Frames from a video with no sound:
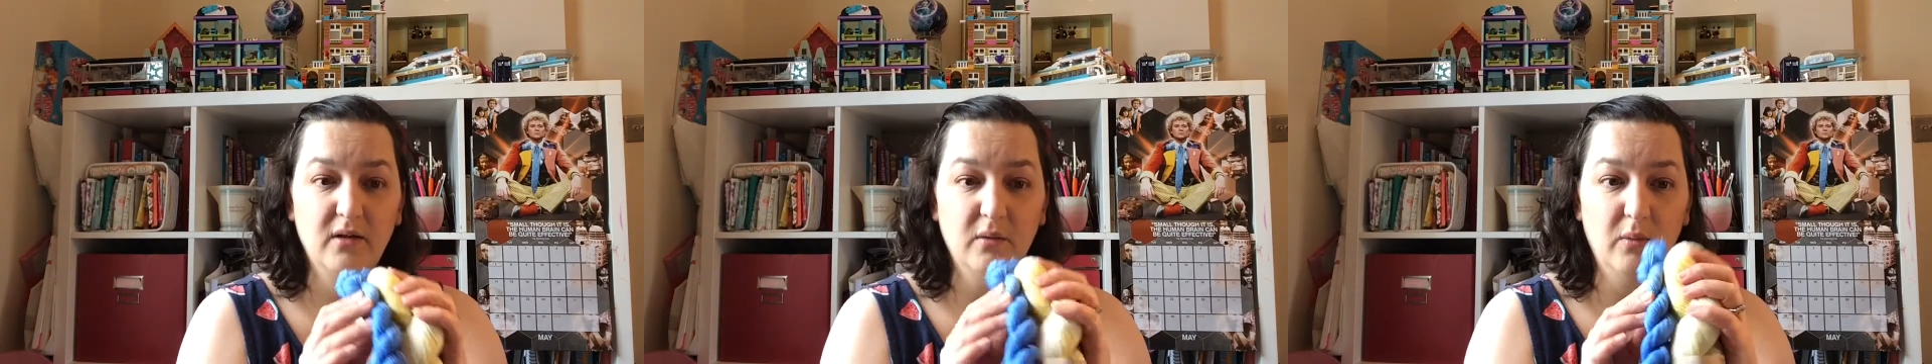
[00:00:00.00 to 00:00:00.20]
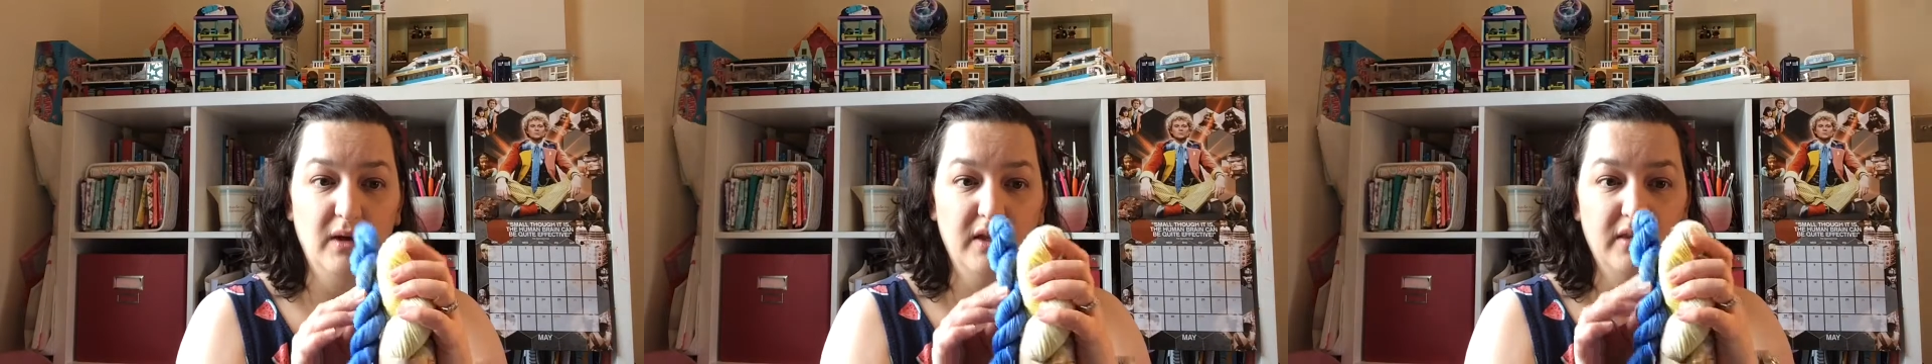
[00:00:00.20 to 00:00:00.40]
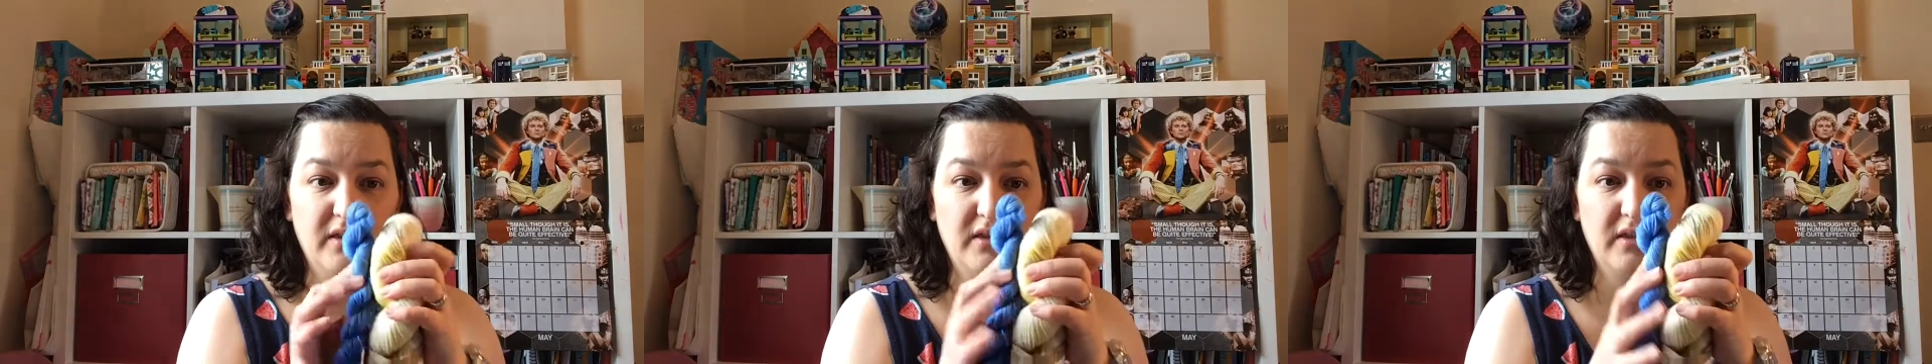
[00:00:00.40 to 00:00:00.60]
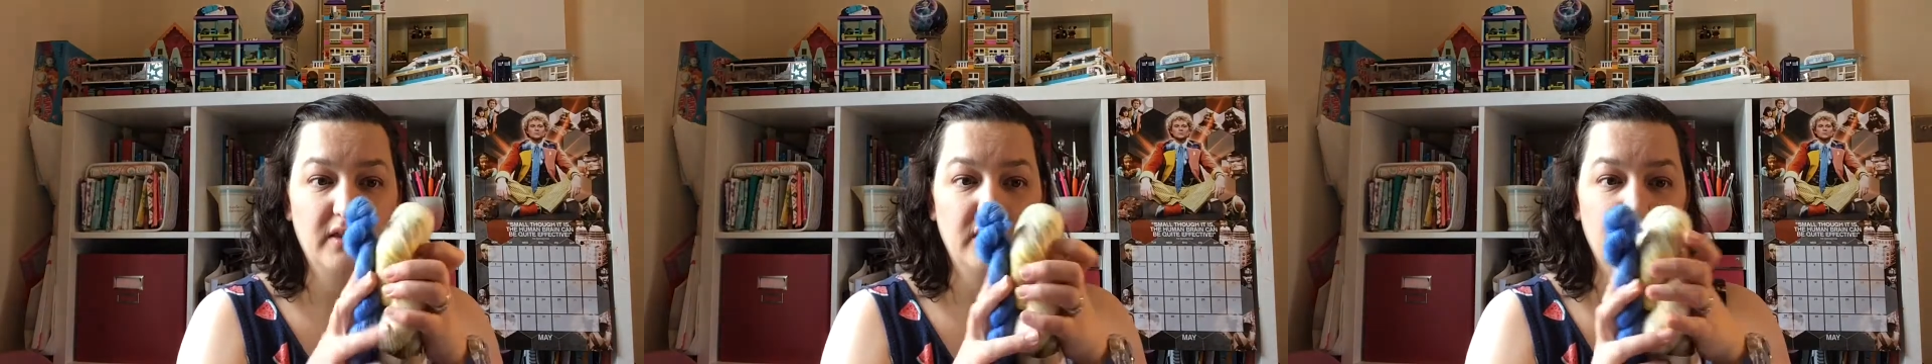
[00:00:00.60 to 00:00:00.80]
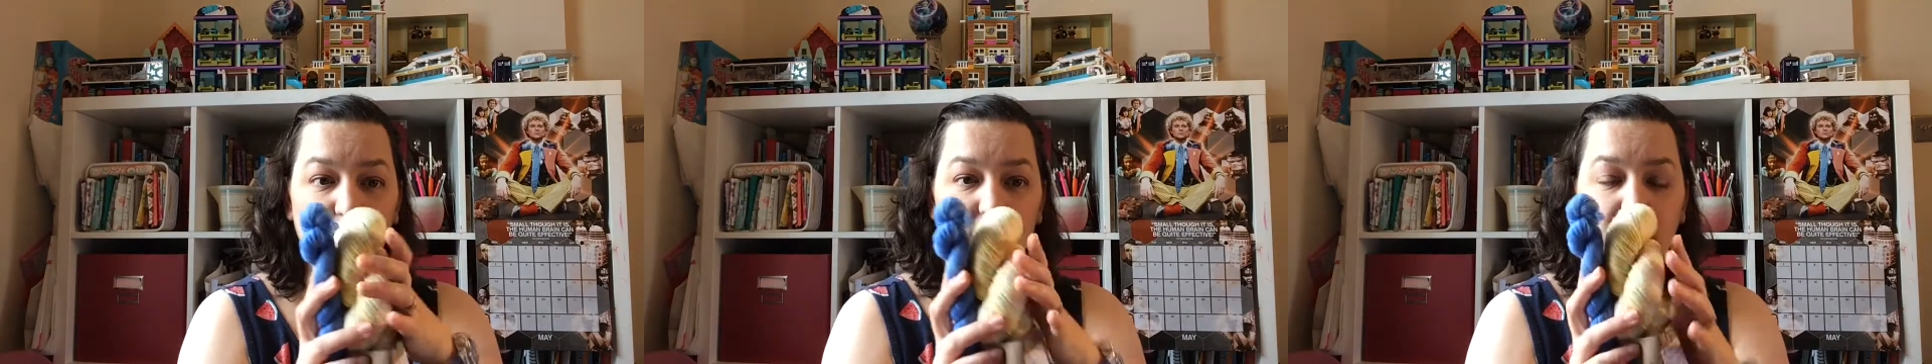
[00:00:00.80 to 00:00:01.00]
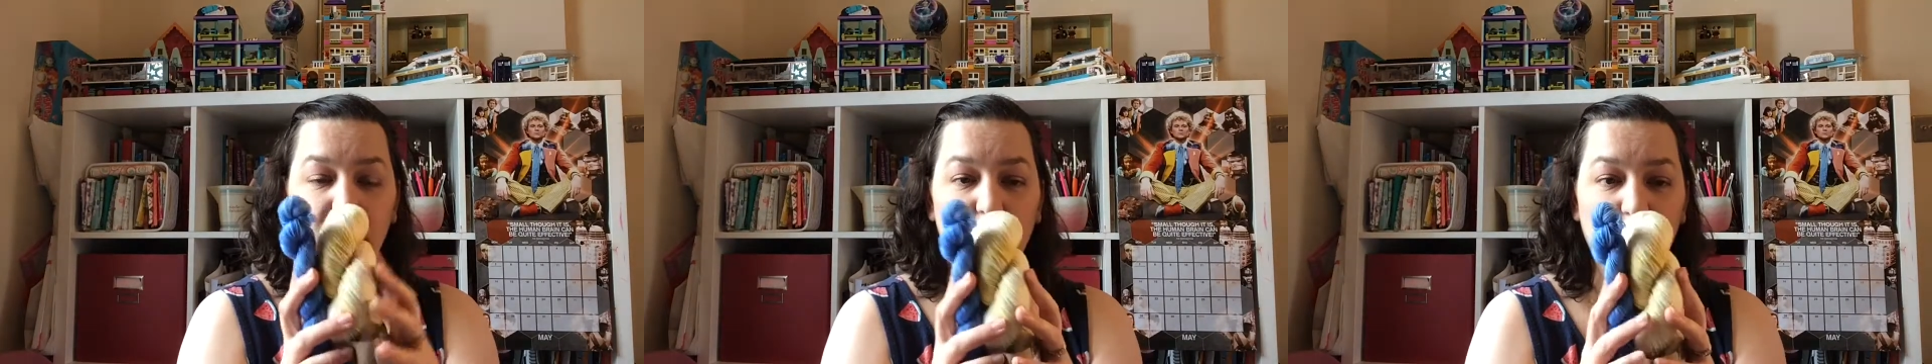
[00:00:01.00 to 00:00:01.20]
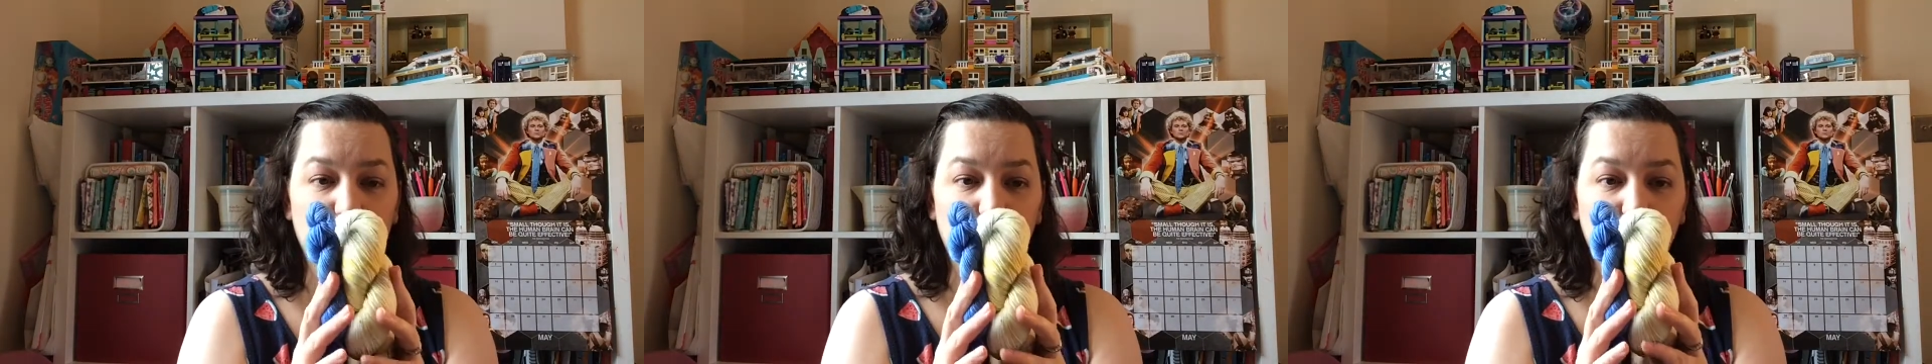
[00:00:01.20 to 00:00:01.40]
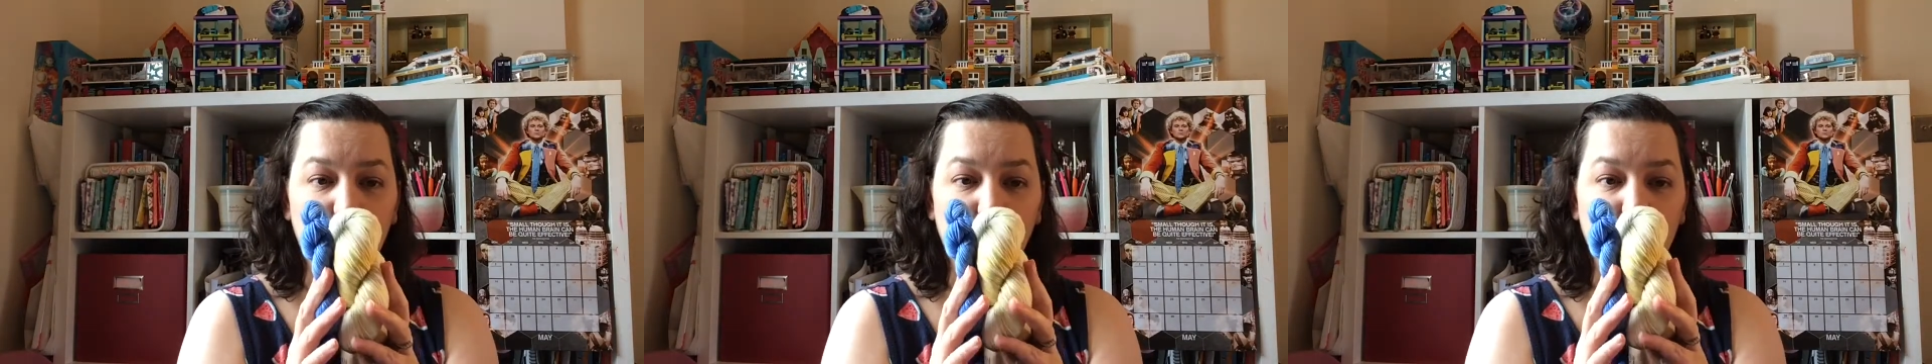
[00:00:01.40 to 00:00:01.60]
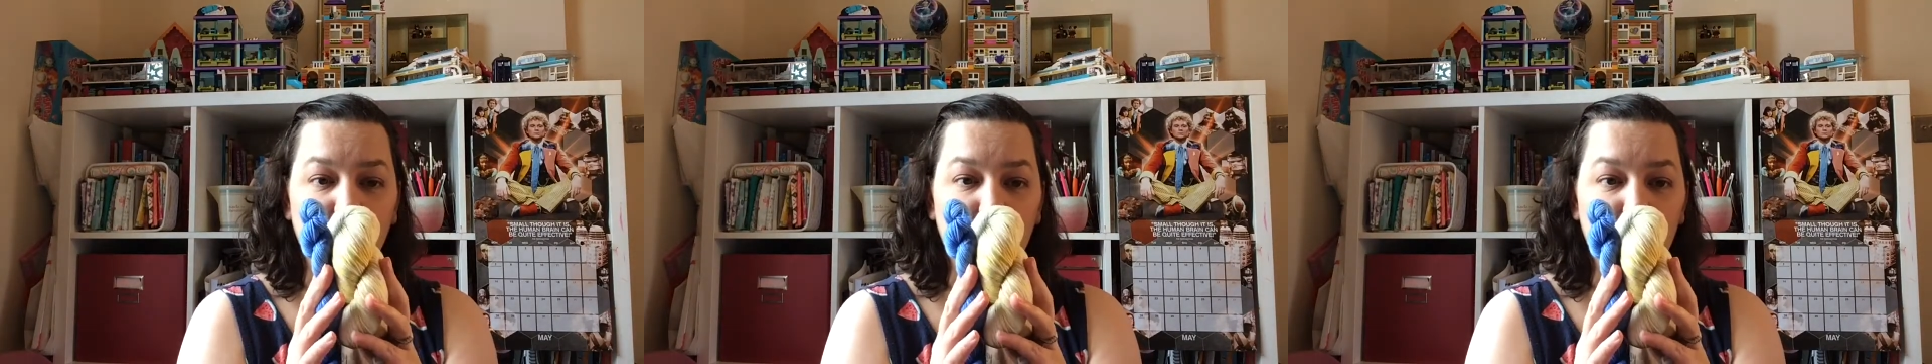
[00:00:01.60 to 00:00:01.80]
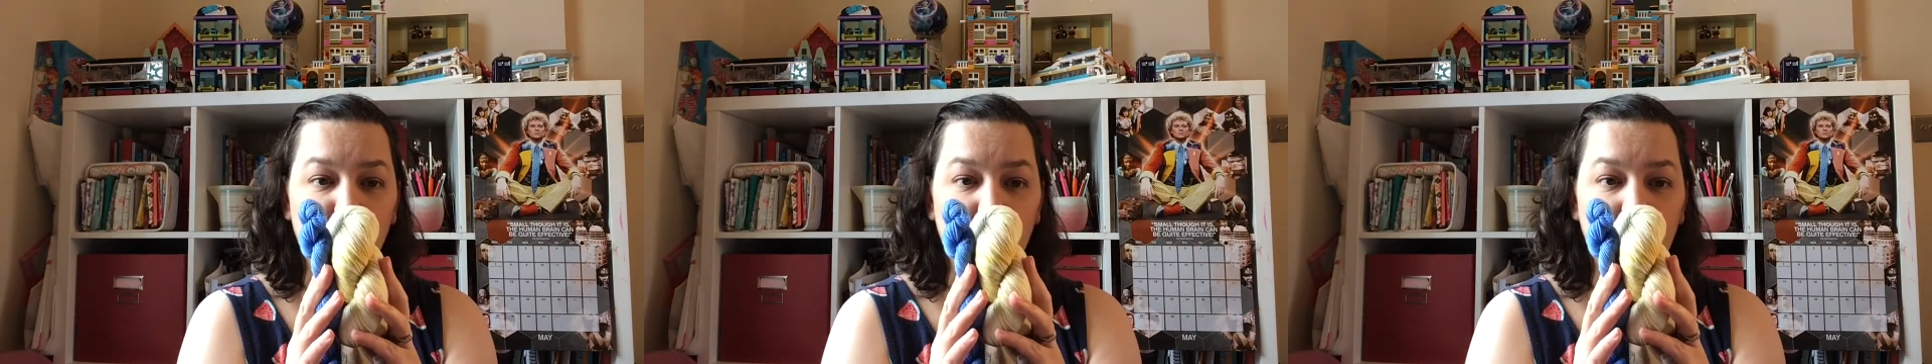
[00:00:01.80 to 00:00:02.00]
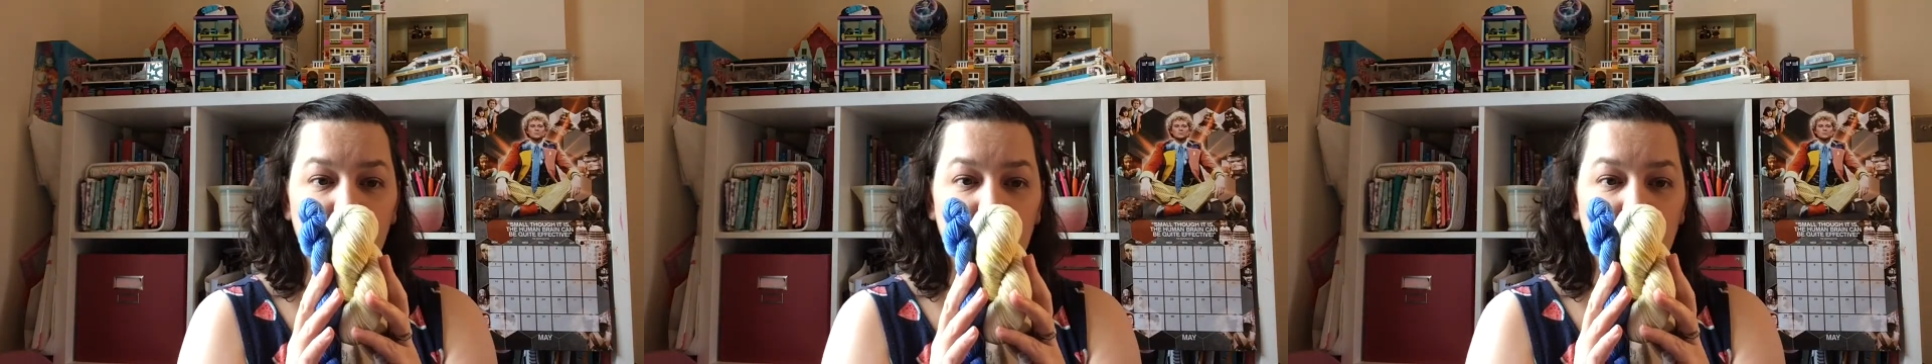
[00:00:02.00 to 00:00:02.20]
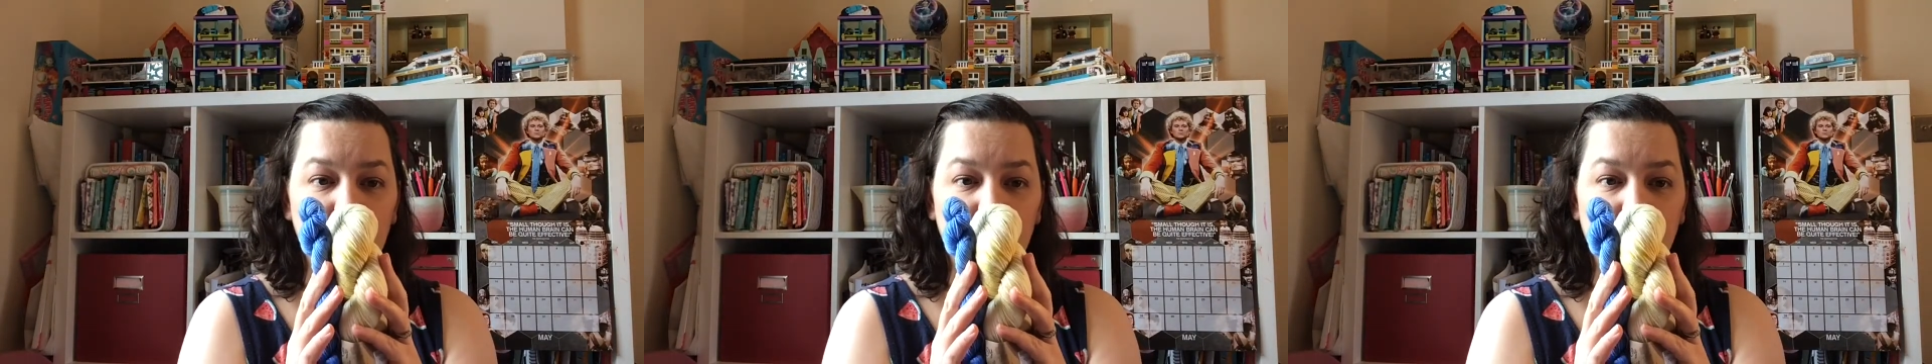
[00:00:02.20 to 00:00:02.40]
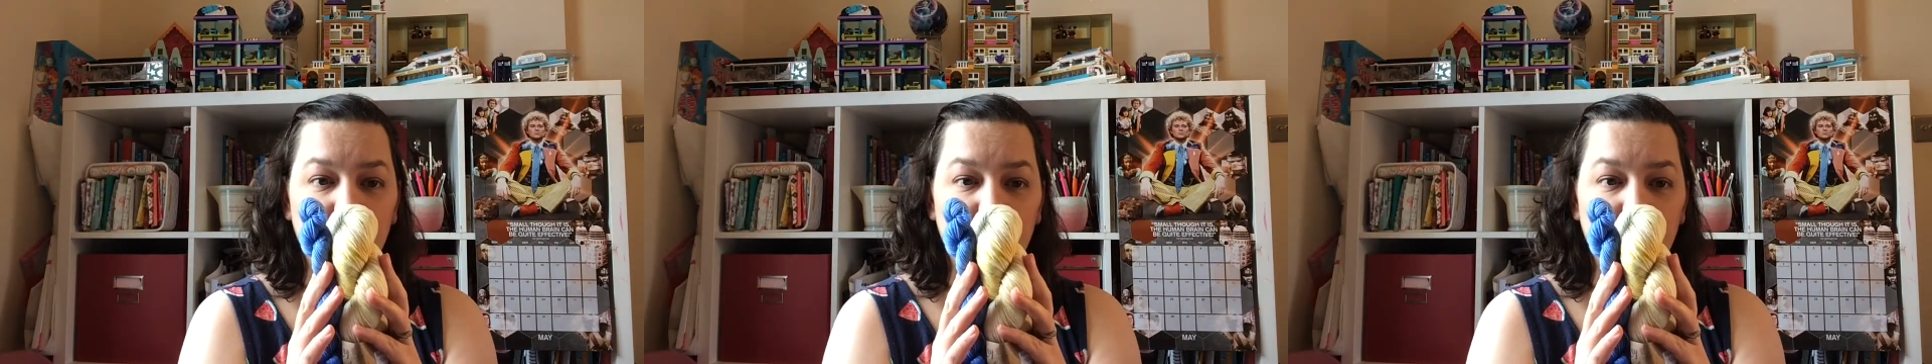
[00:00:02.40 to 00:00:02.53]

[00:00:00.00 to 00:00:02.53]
with the contrast.